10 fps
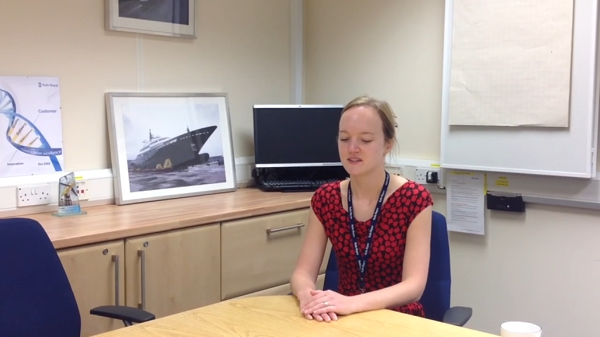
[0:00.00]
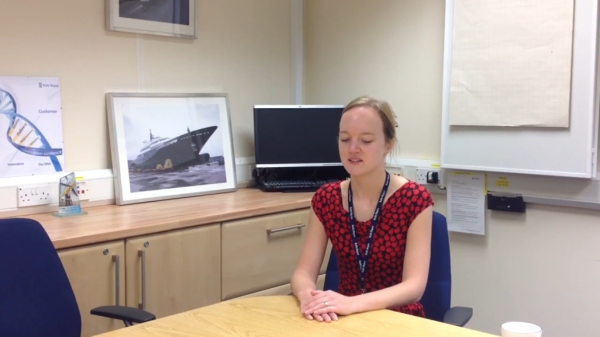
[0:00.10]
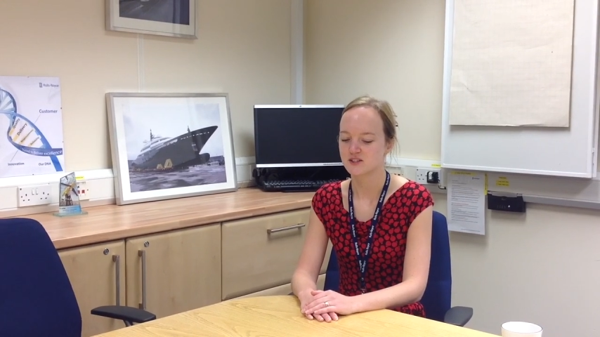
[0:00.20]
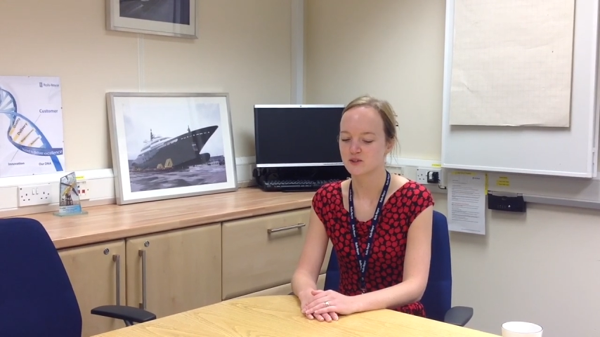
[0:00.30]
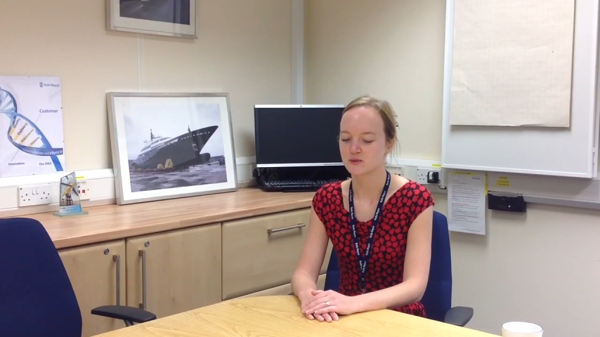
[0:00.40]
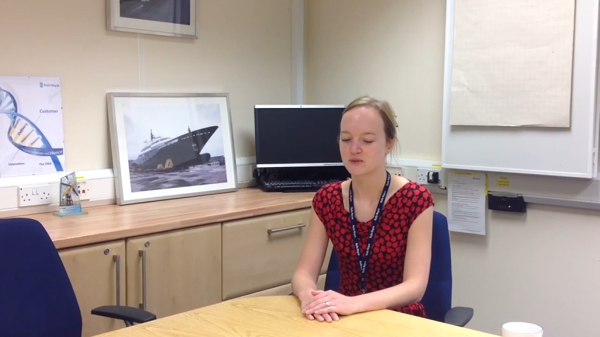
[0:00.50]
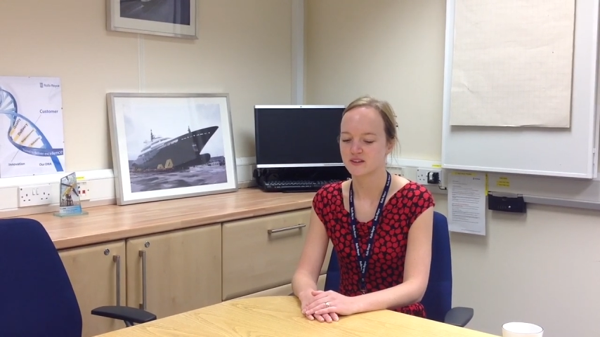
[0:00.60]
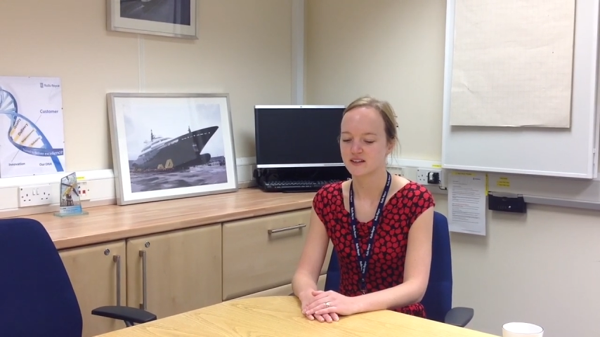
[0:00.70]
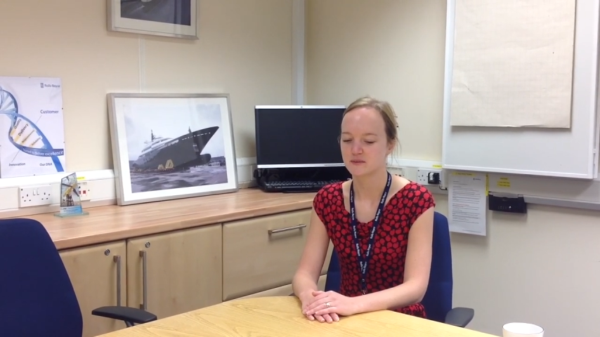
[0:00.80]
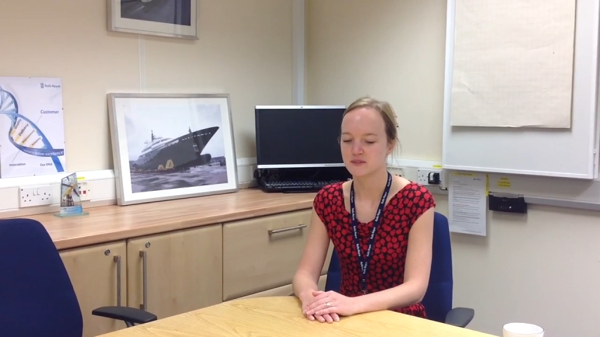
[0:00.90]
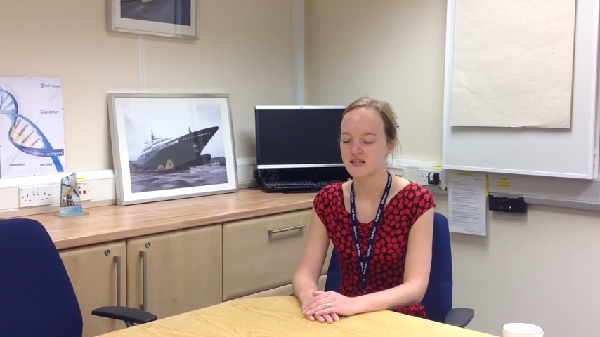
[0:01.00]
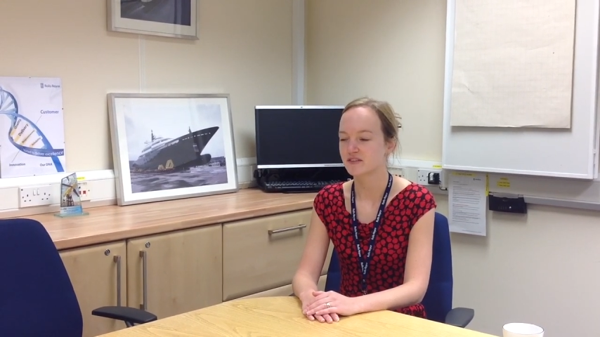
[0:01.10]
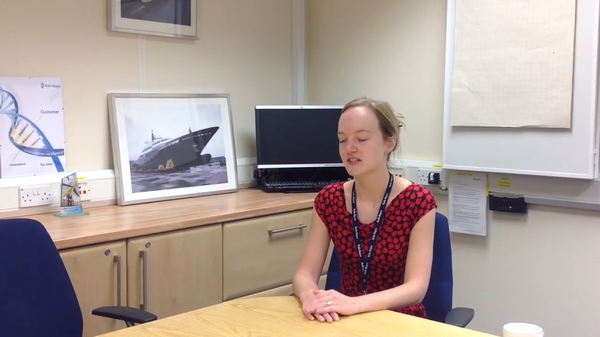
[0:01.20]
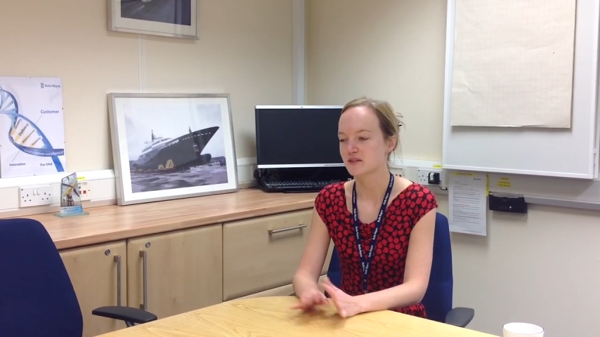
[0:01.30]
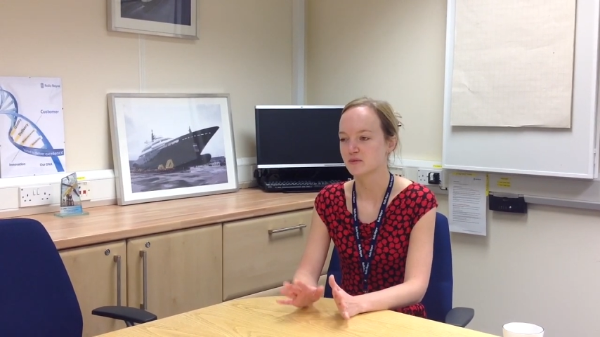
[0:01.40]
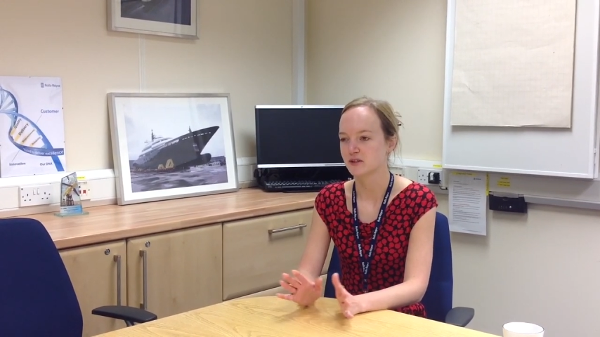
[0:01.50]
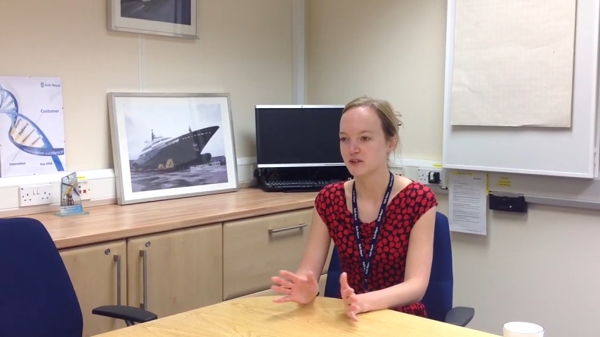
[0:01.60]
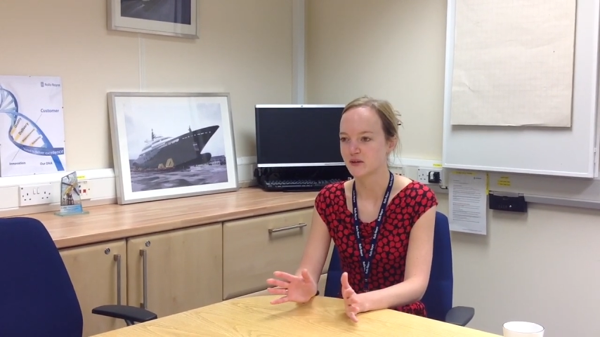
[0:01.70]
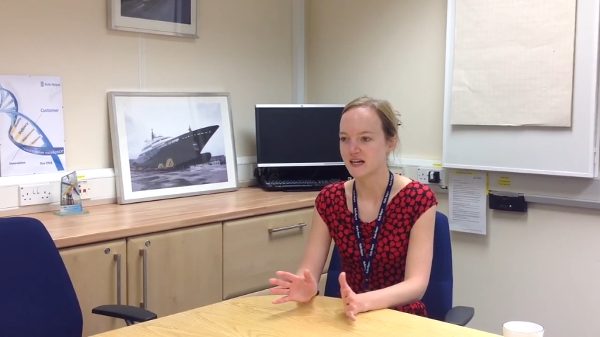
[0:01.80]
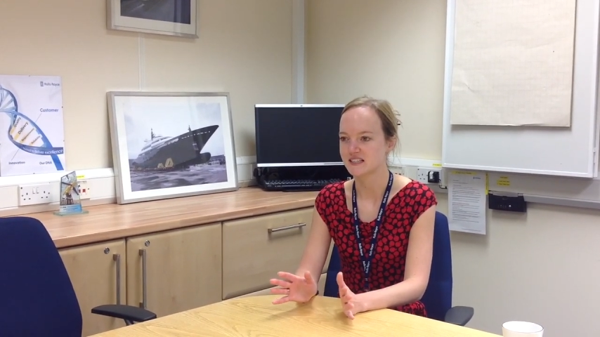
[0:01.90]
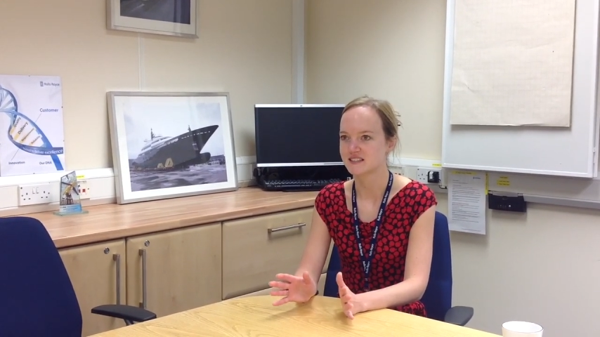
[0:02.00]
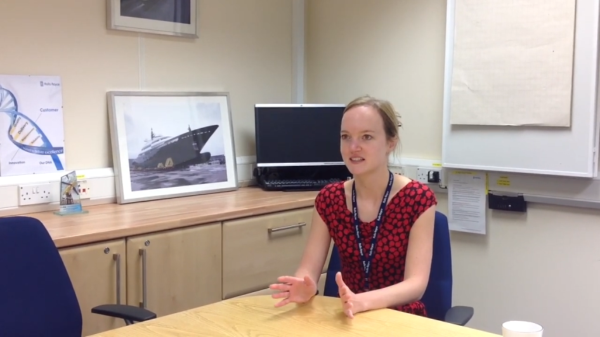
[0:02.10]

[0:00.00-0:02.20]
So I was never someone who had